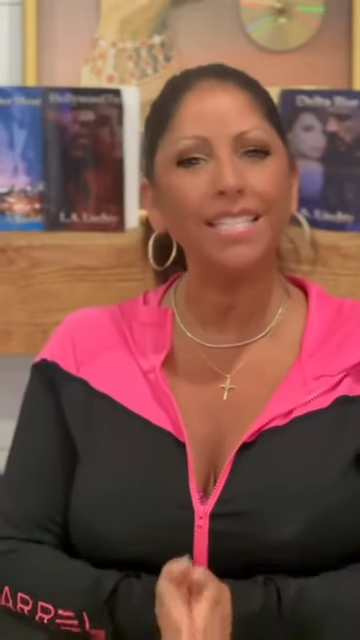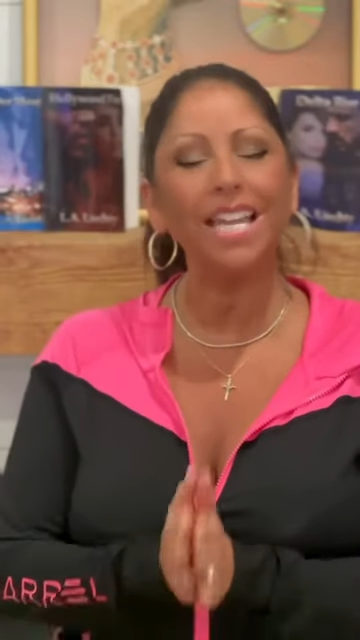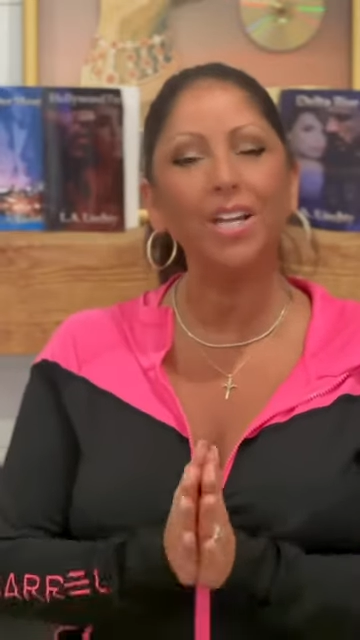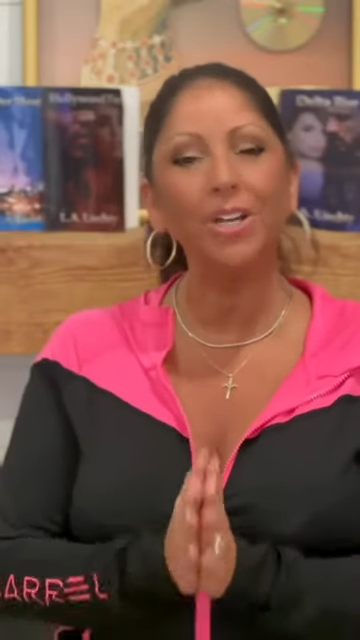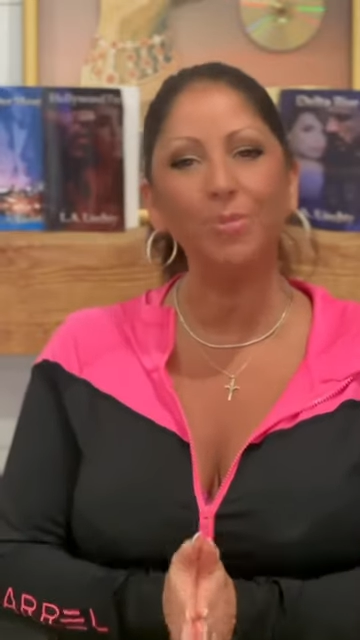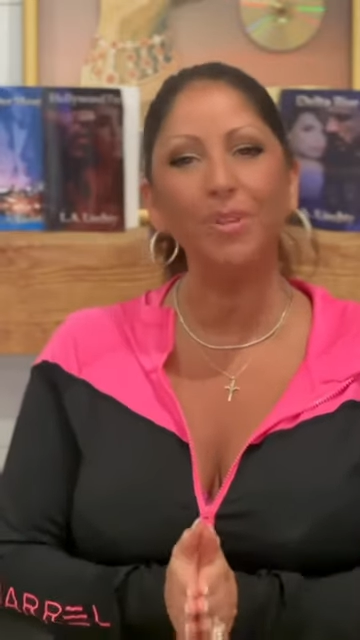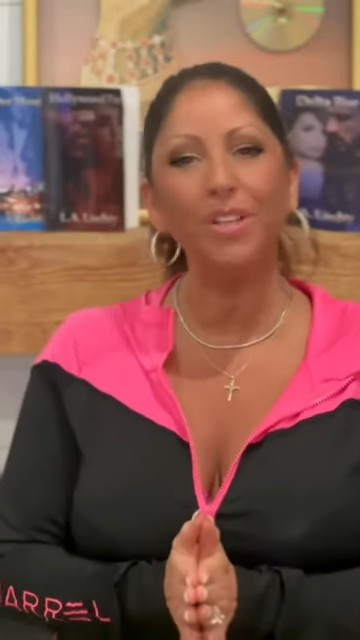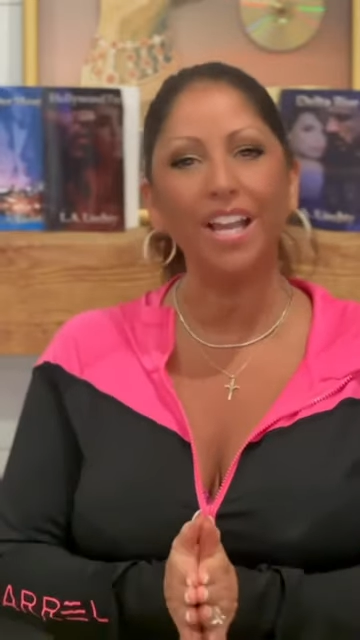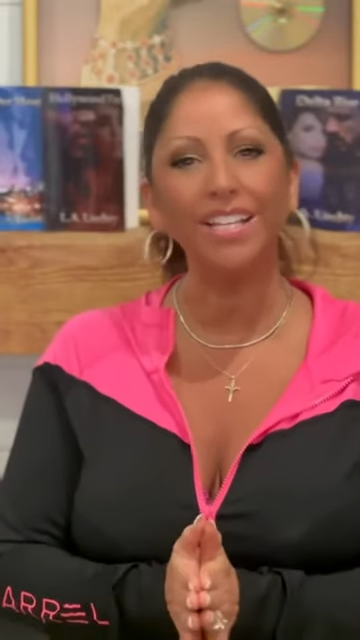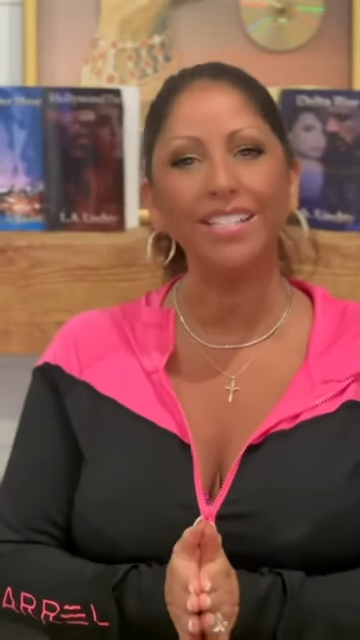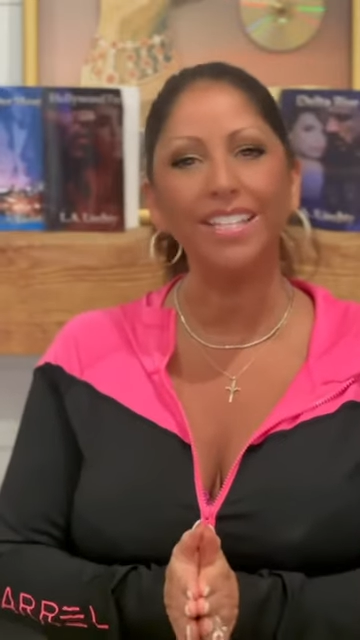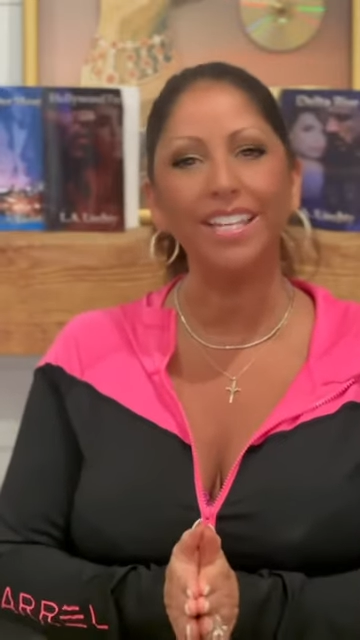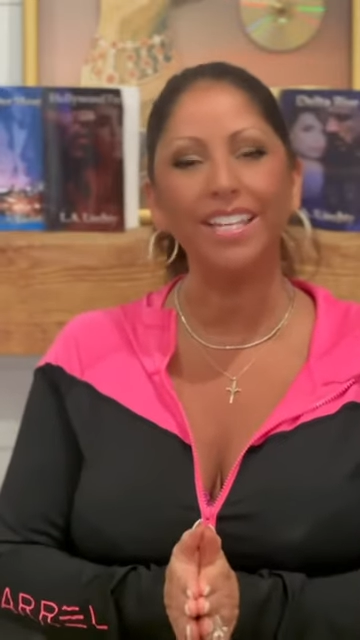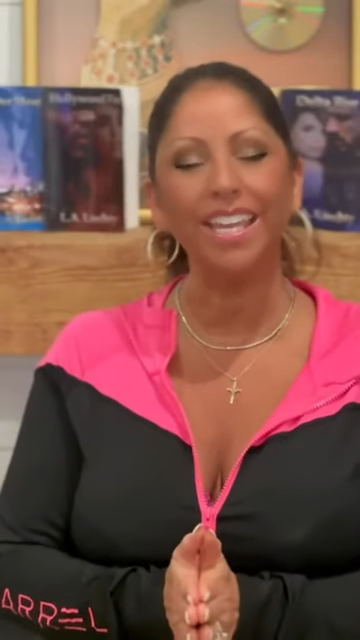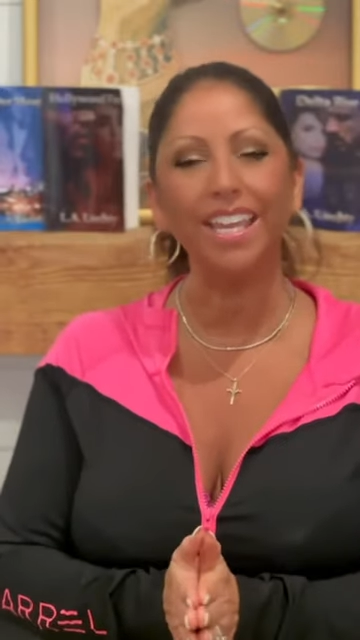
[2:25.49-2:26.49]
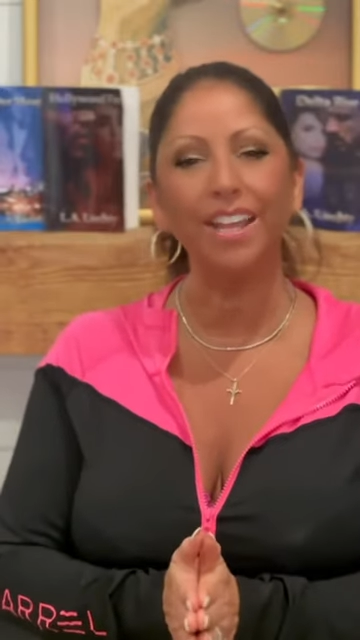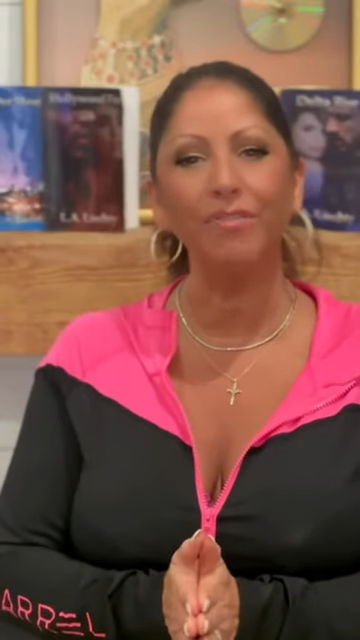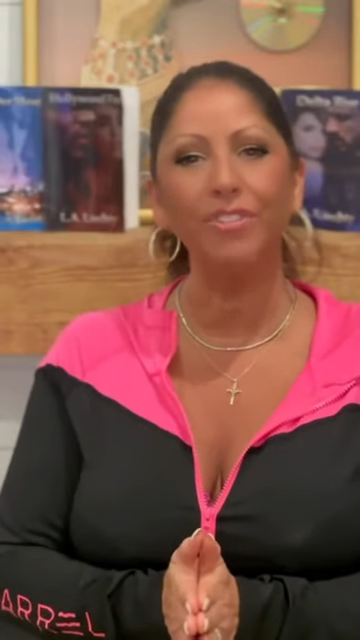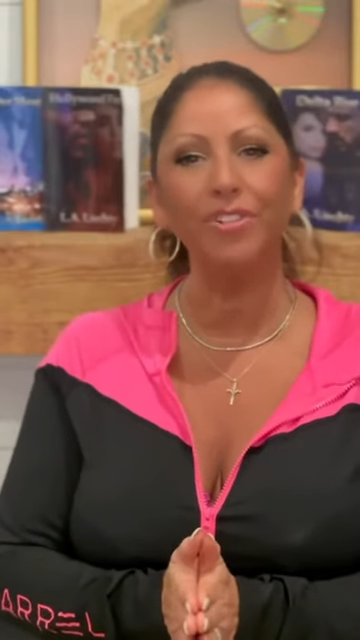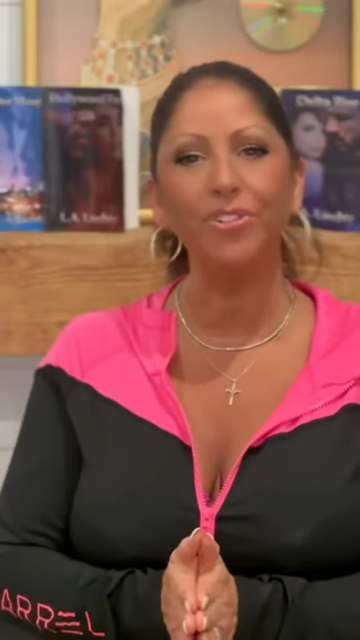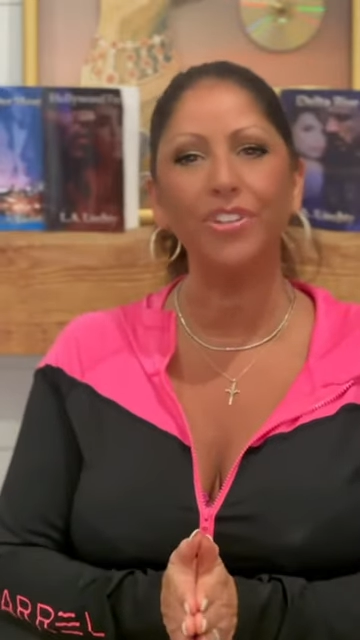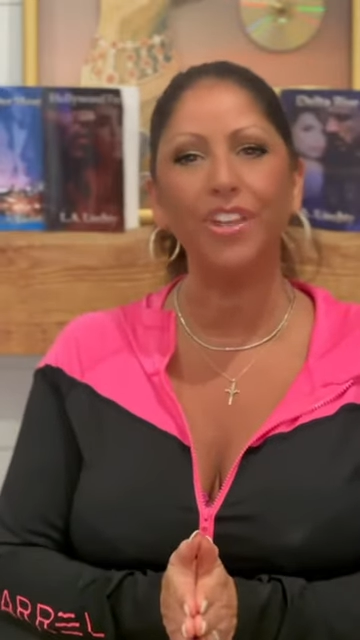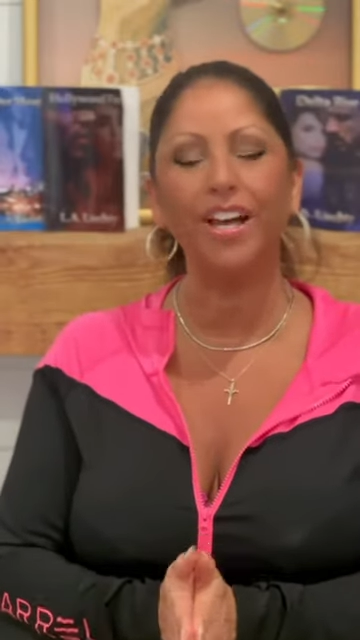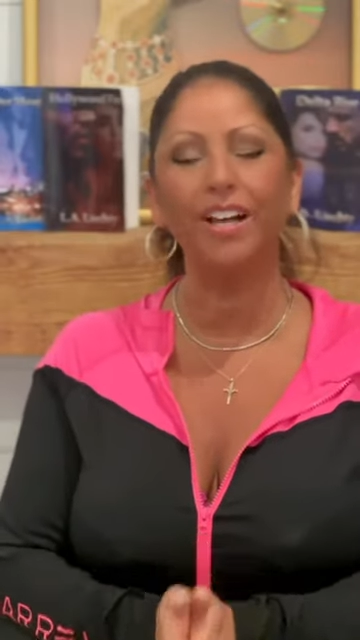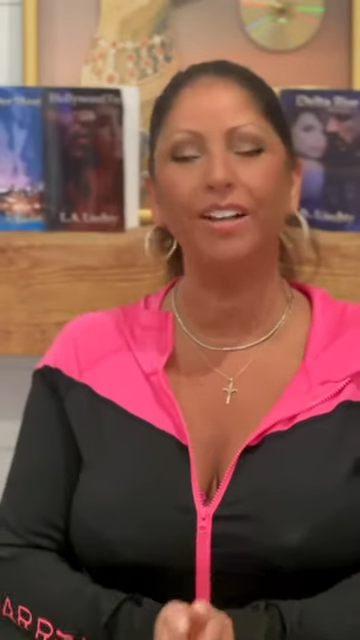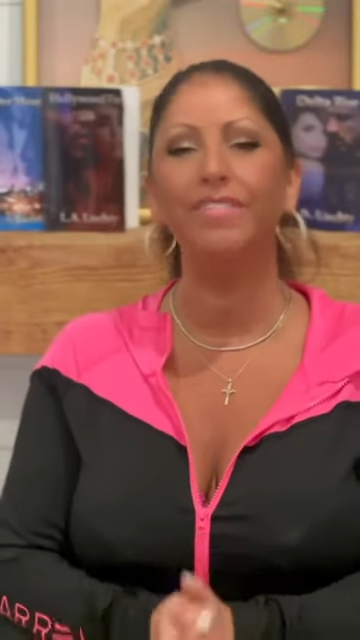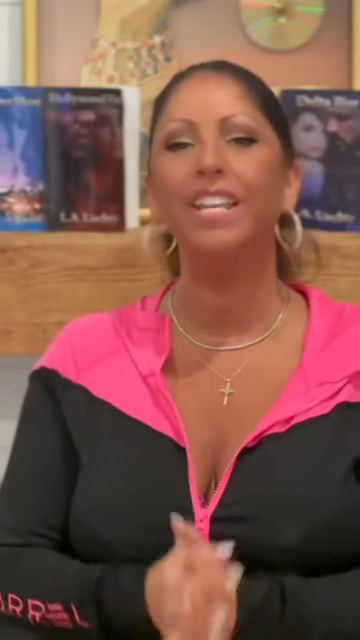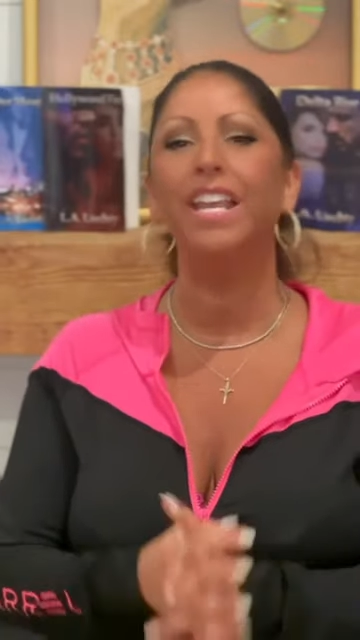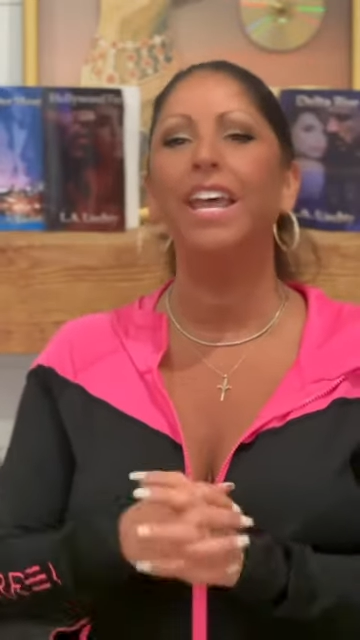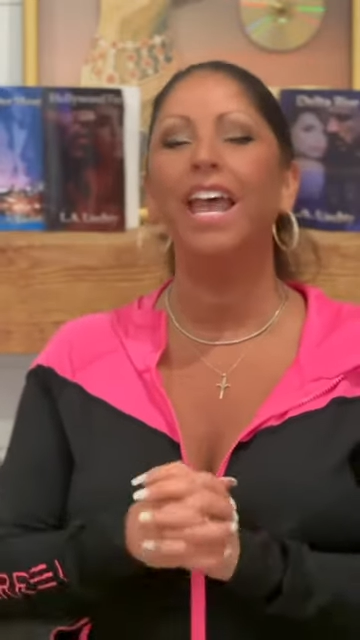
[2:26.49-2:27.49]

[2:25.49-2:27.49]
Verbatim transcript: I hope you guys take care of yourselves.